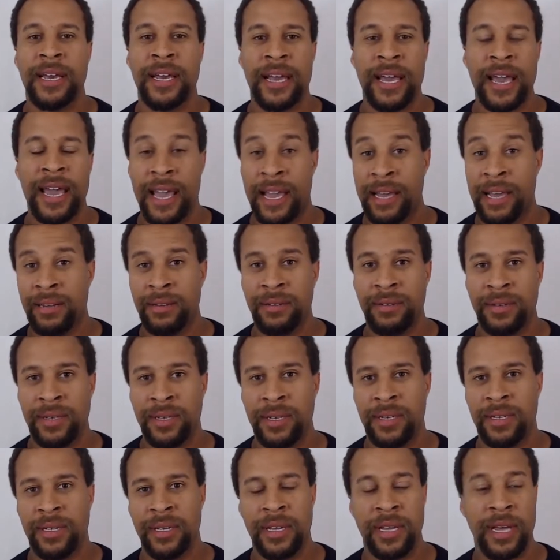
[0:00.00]
And
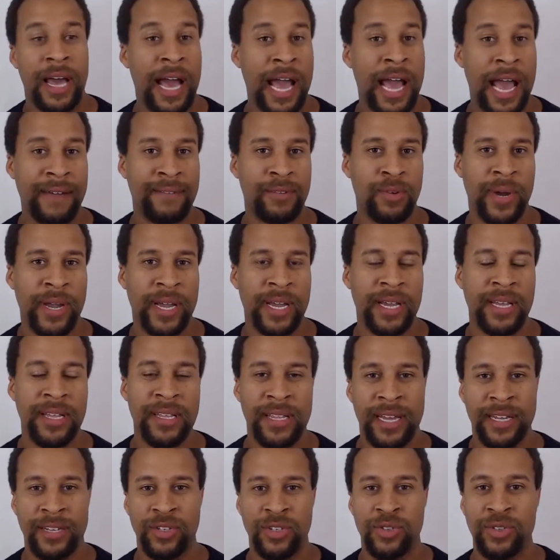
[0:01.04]
I have a way
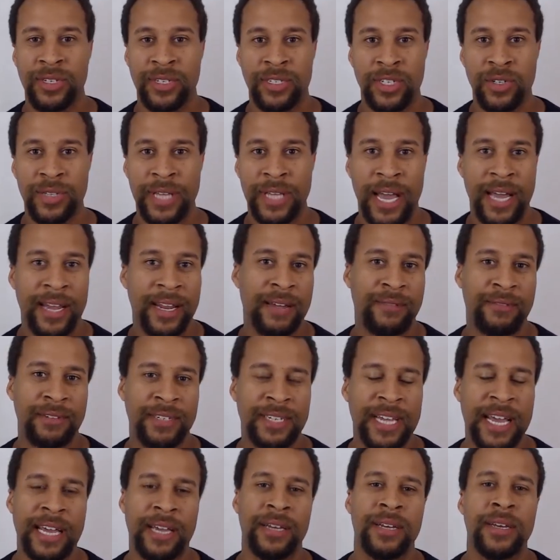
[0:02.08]
that you can do that every
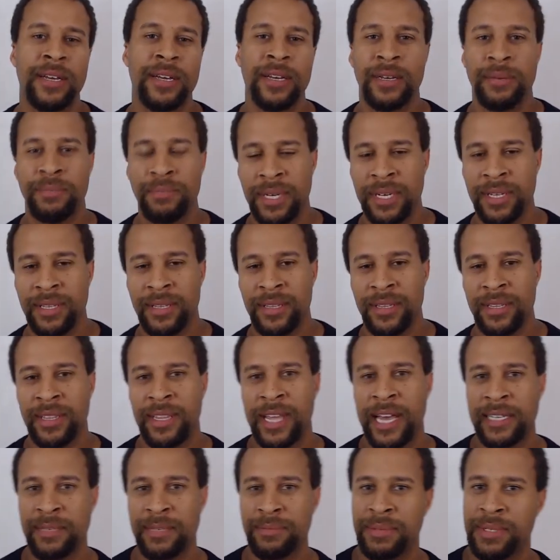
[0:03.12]
day. But
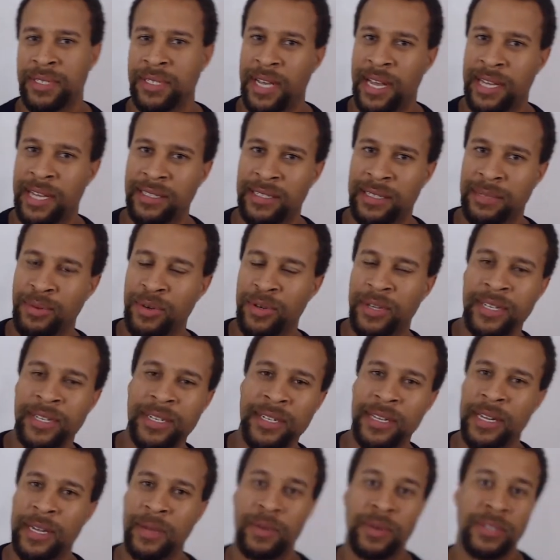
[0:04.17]
that's besides the point,
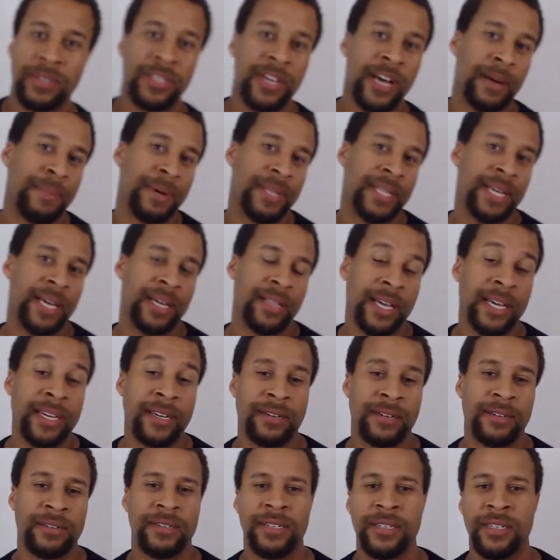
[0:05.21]
and we'll talk about that later.
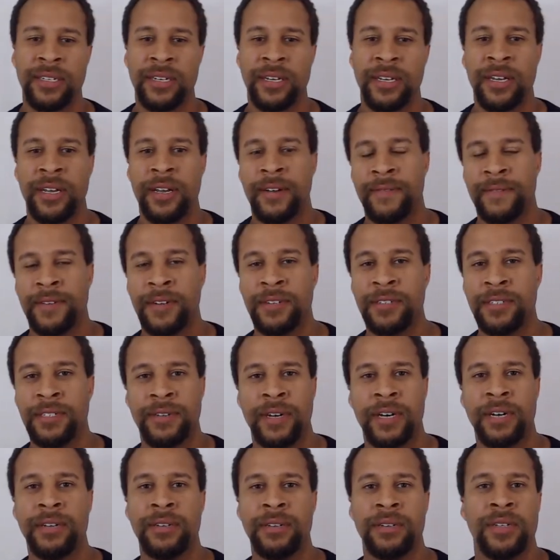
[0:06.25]
First of
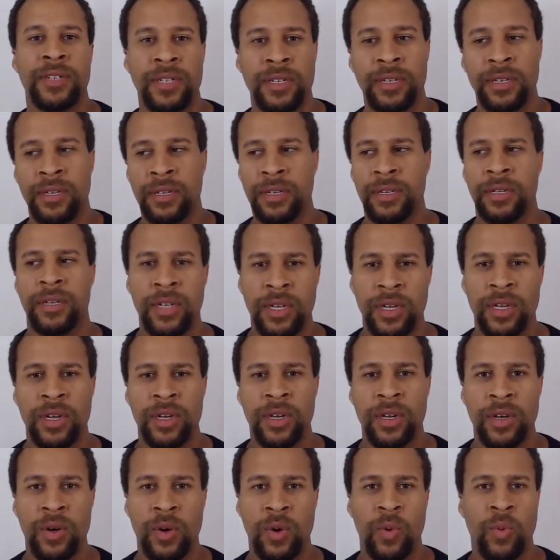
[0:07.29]
all,
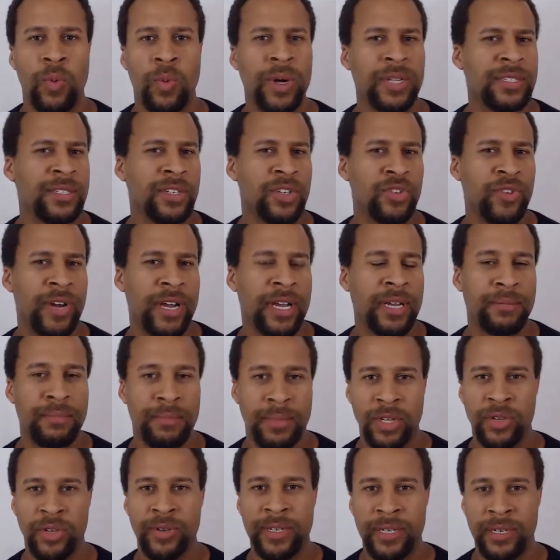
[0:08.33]
what's a great
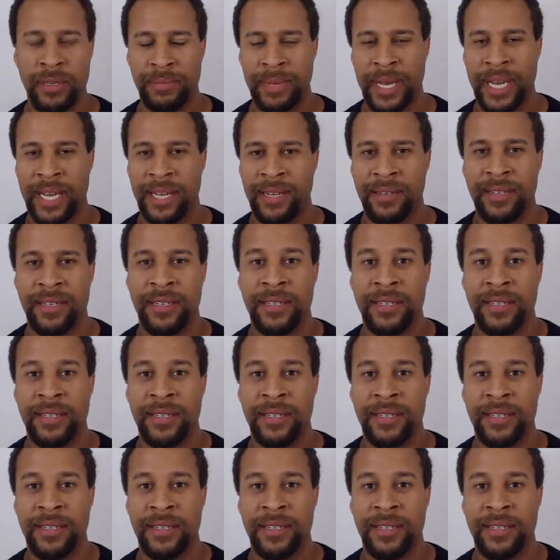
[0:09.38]
bluegill bait?